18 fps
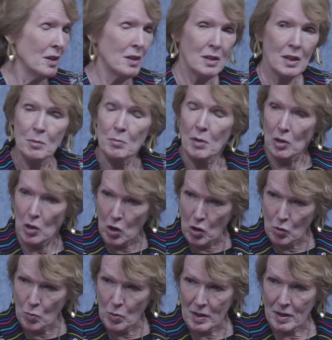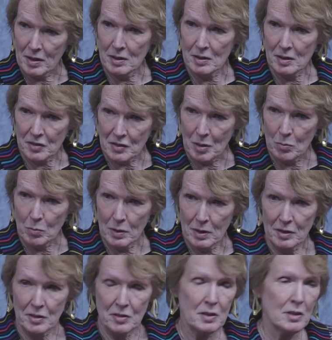um, a long way and in some
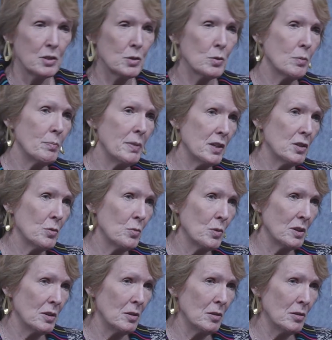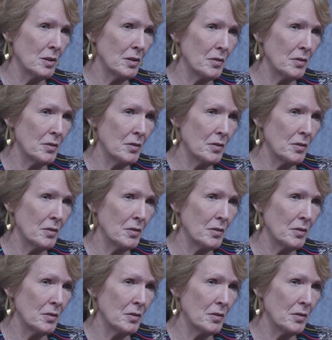ways into a better world,